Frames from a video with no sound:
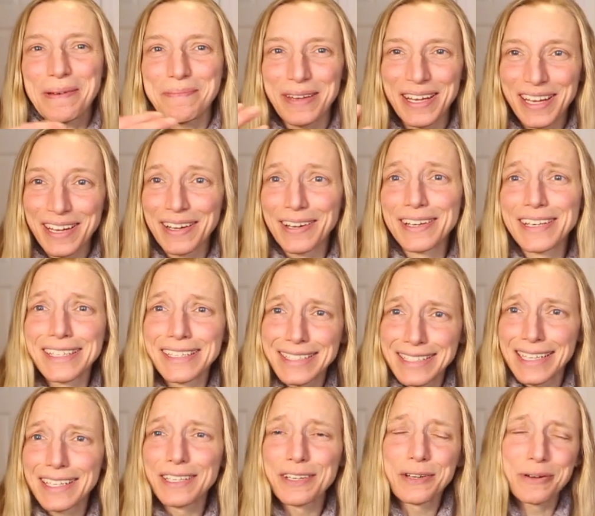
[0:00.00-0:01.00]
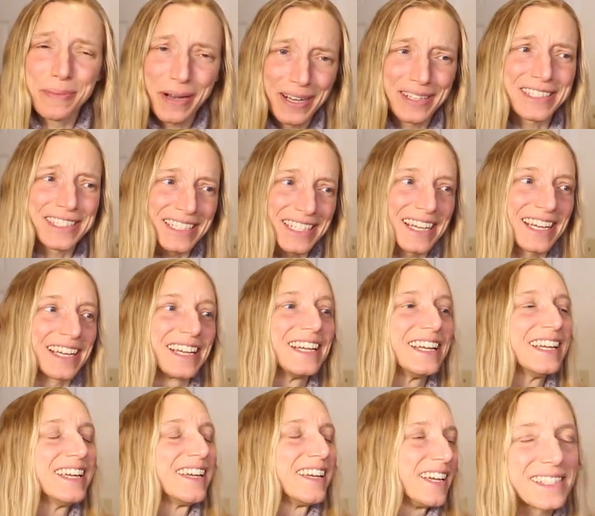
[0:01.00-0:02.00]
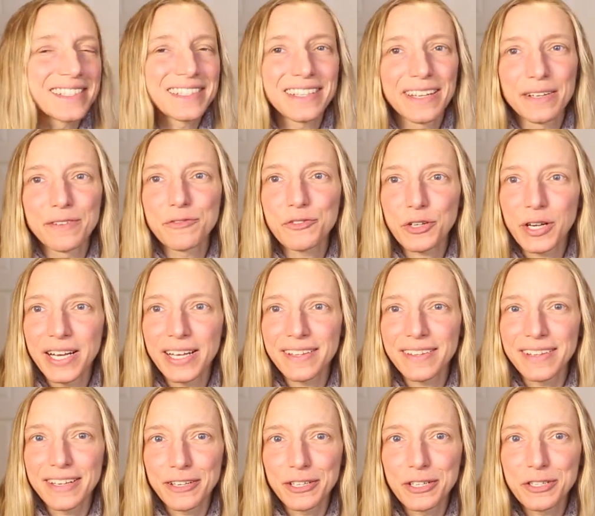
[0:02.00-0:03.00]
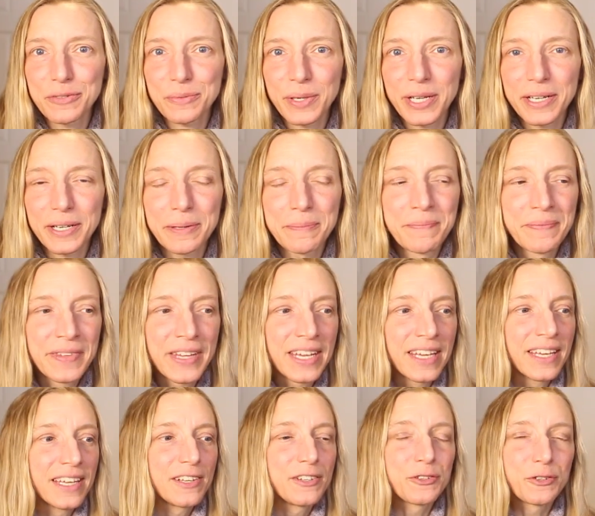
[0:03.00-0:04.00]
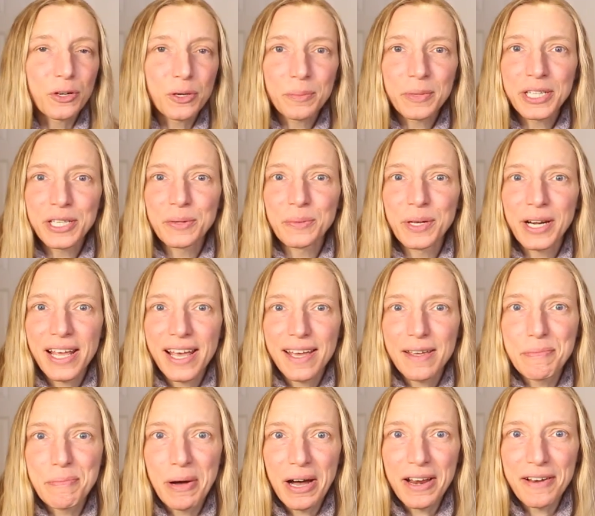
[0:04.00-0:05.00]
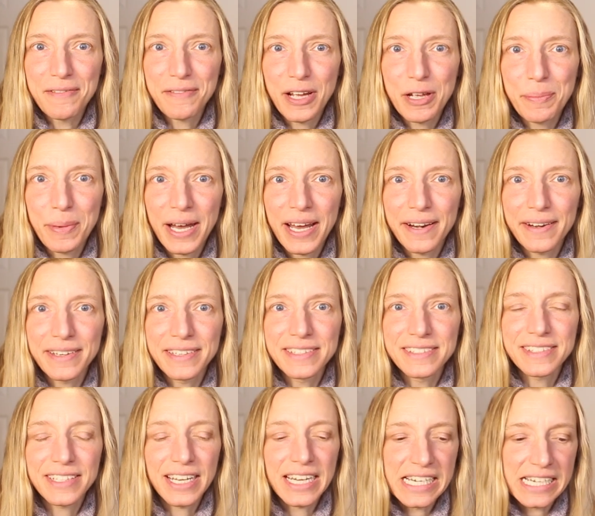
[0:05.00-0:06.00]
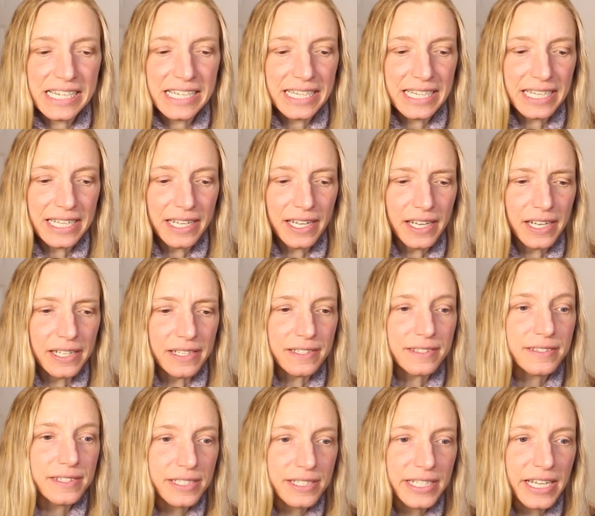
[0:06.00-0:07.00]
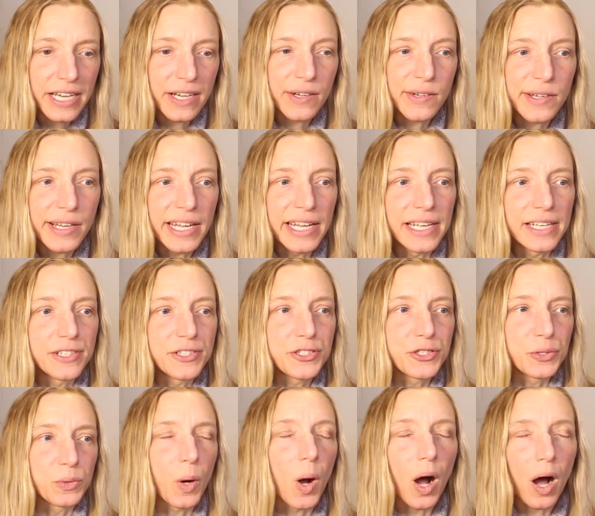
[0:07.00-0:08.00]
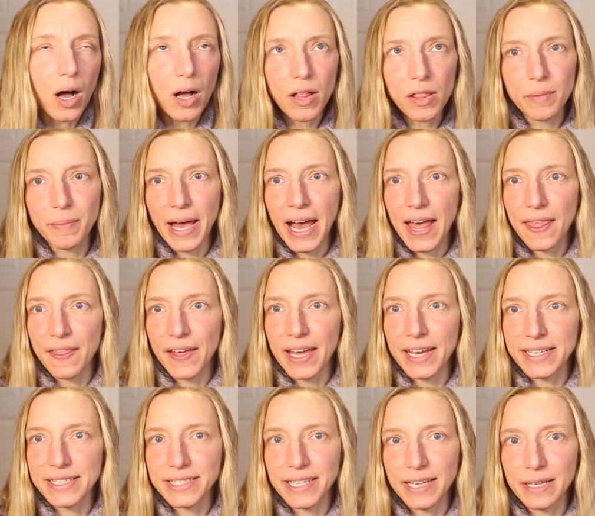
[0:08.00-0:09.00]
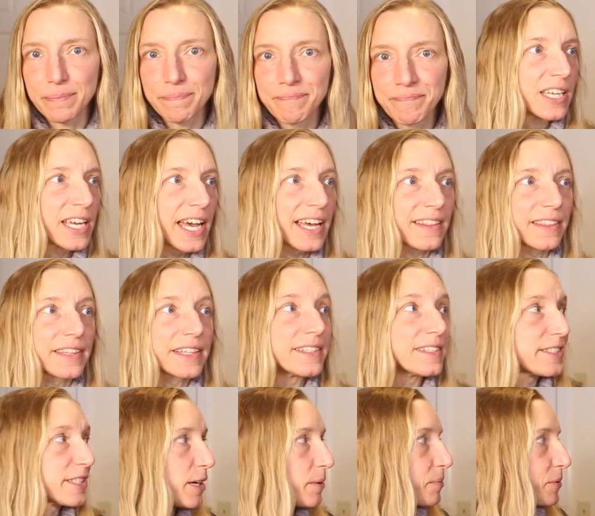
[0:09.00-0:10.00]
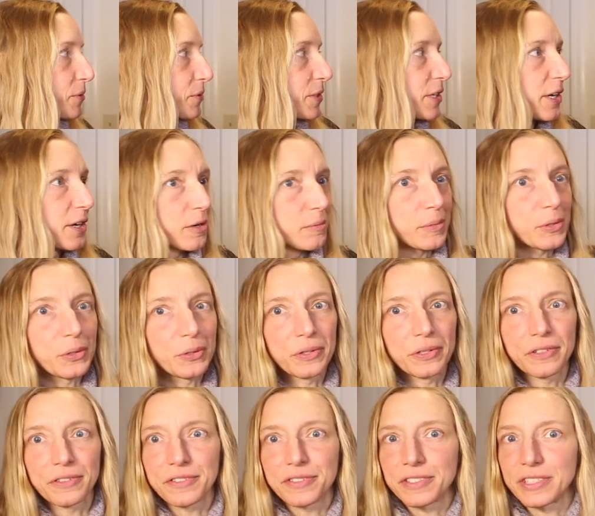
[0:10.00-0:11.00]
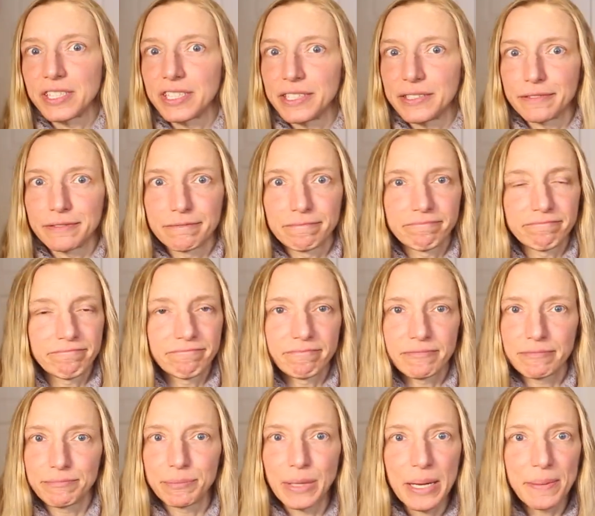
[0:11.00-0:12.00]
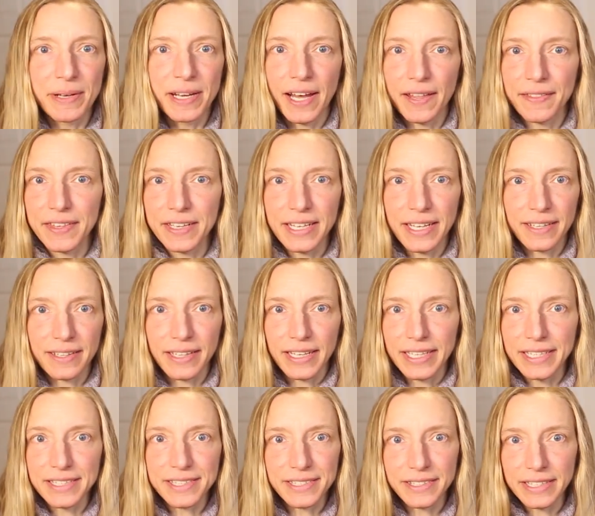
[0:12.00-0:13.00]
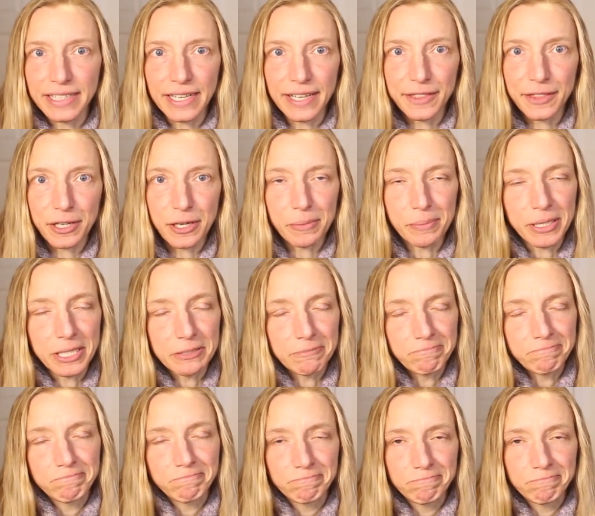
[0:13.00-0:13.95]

I'm here to tell you about today. It's a kind of trial and error sweater. Normally when I modify patterns, I uh, sit down and do all the math ahead of time, at least up through the armholes, you know, maybe not the neckline until I get there, but